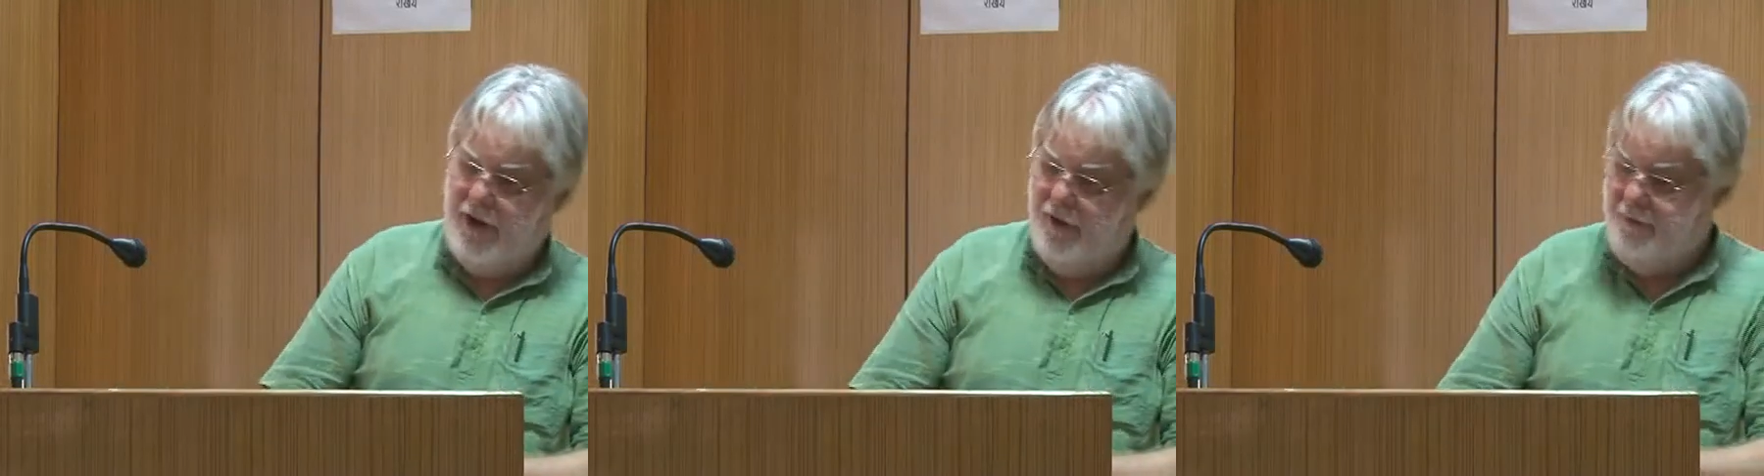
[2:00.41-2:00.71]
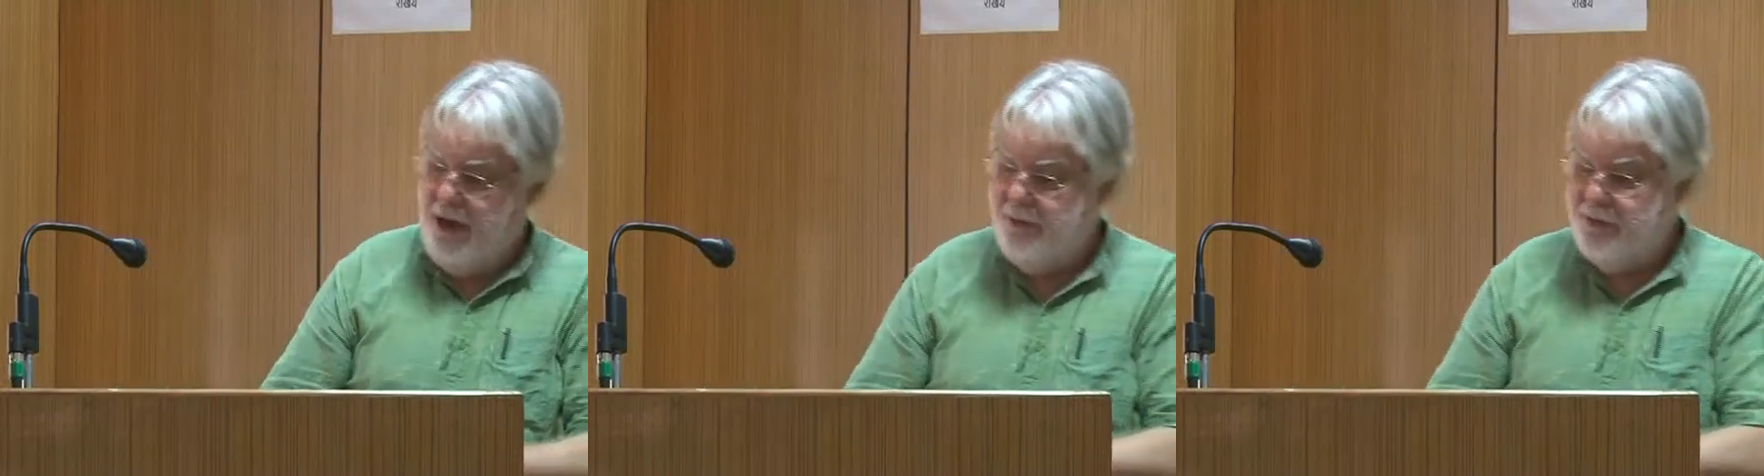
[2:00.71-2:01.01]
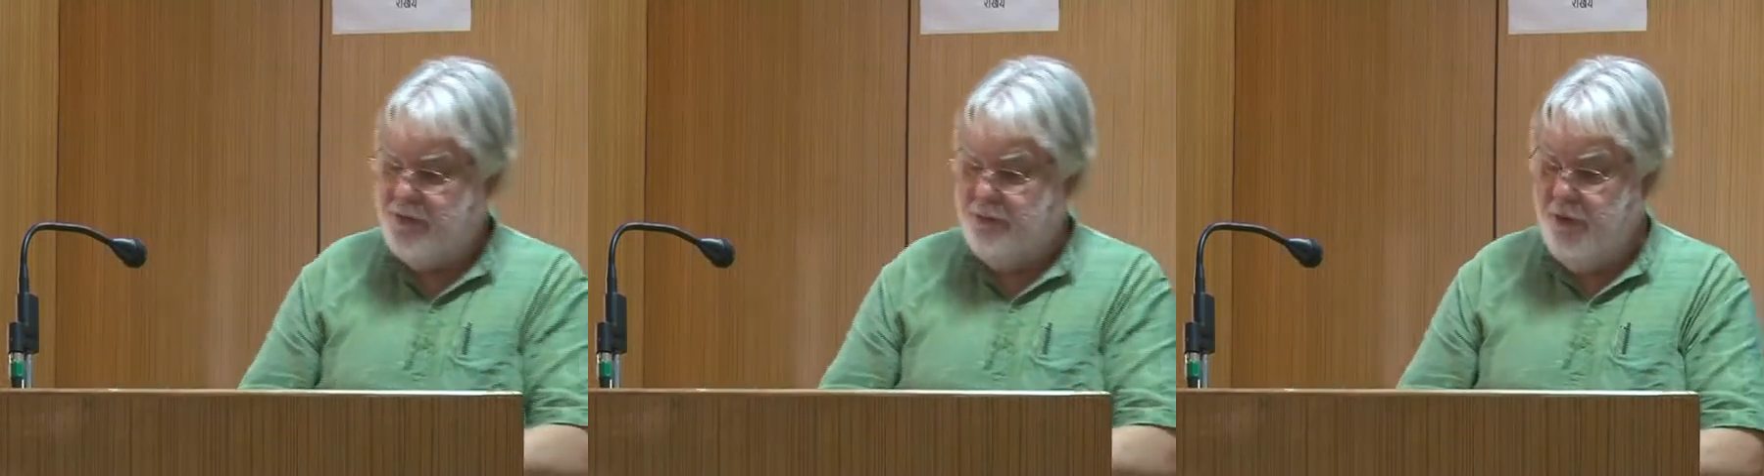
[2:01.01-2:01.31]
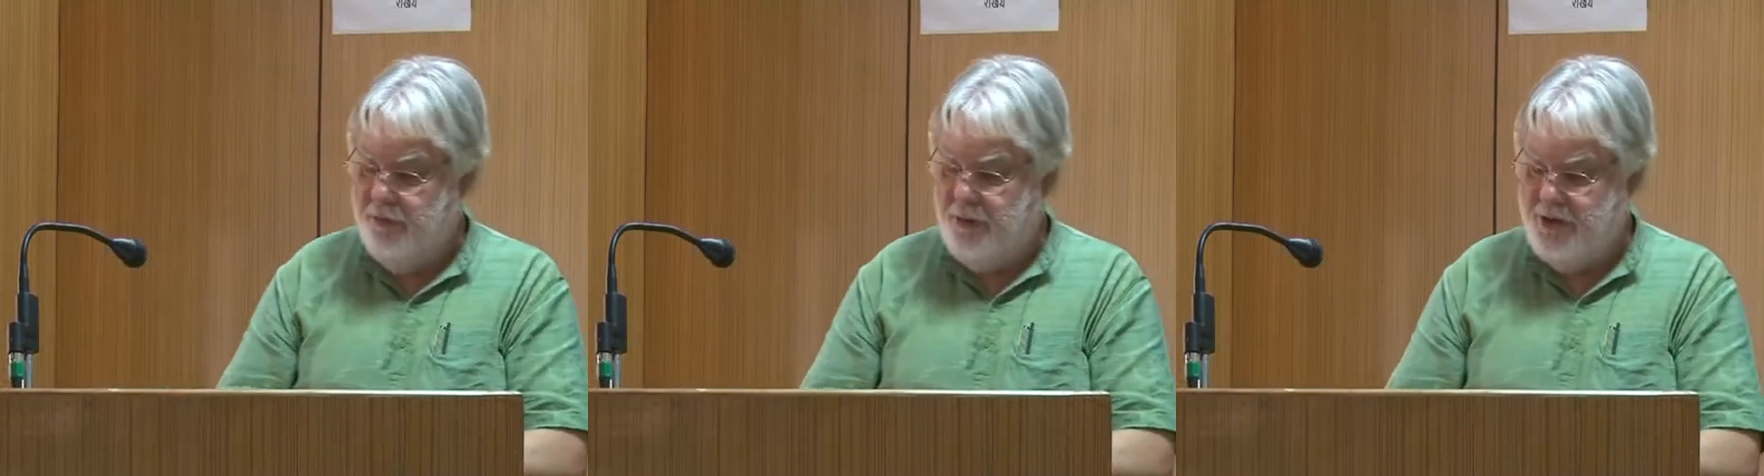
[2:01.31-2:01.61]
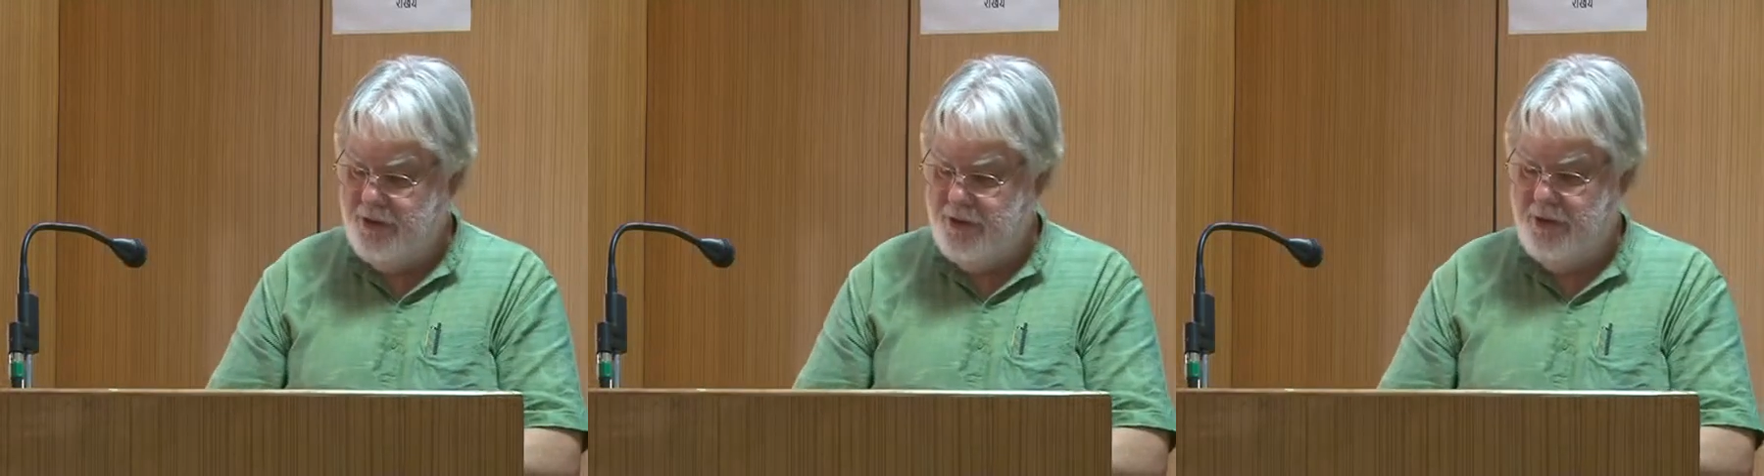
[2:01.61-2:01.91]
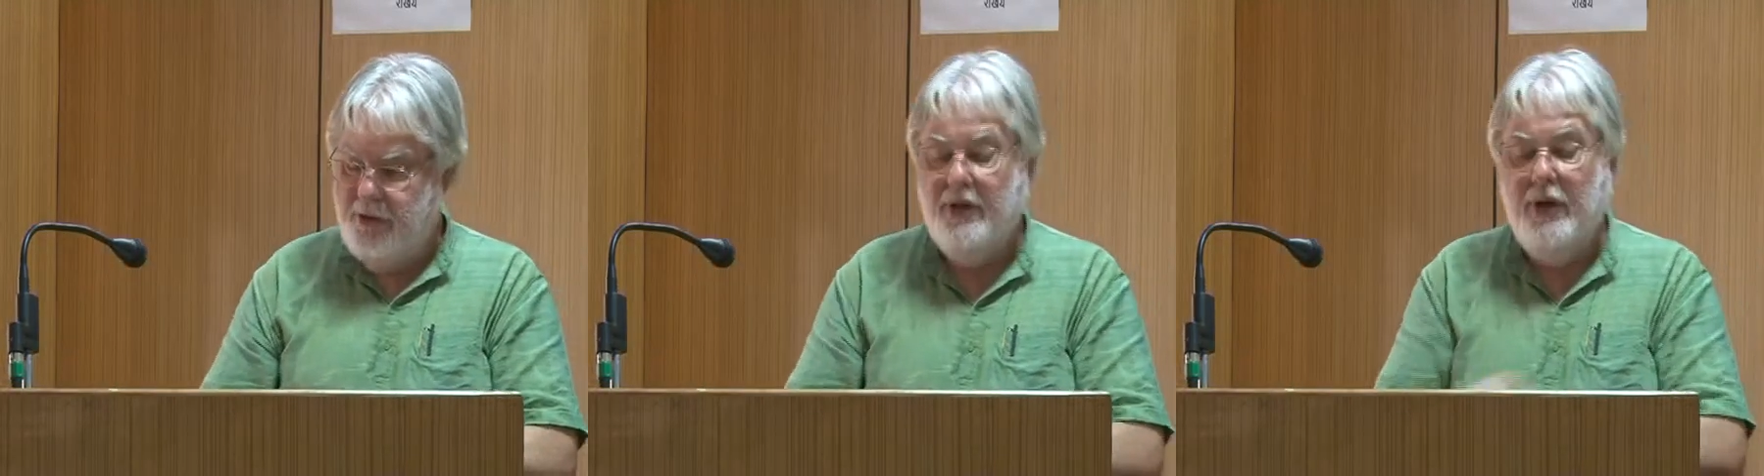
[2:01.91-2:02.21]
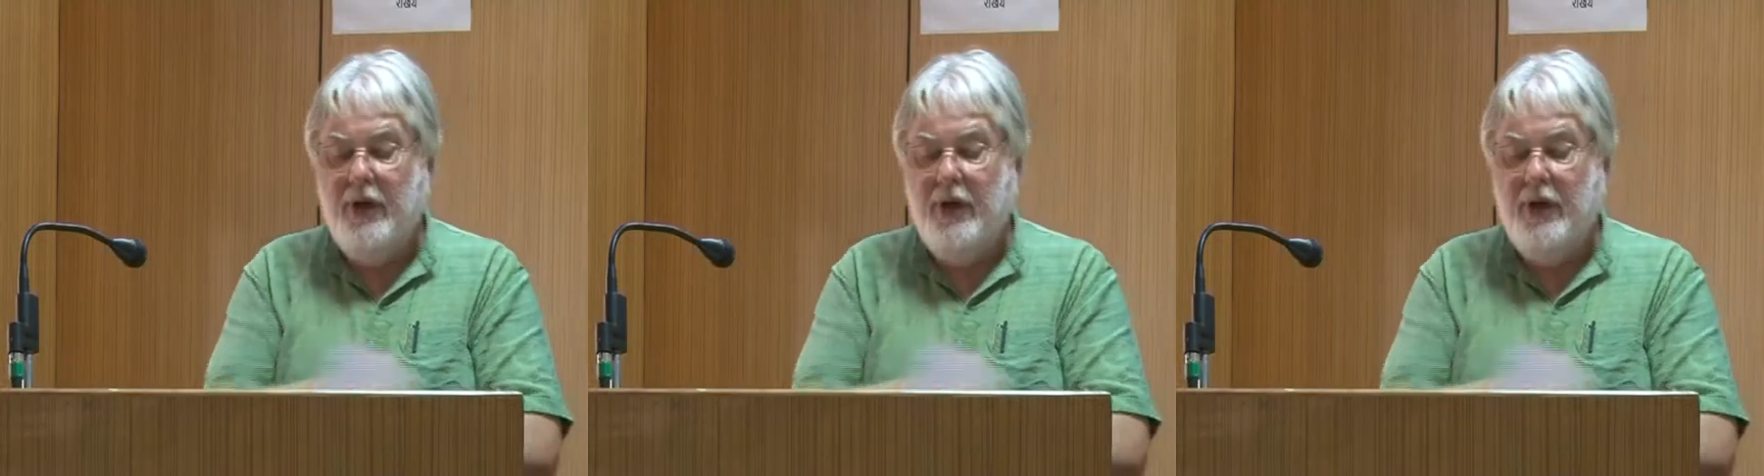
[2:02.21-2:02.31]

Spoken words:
of People's Movements,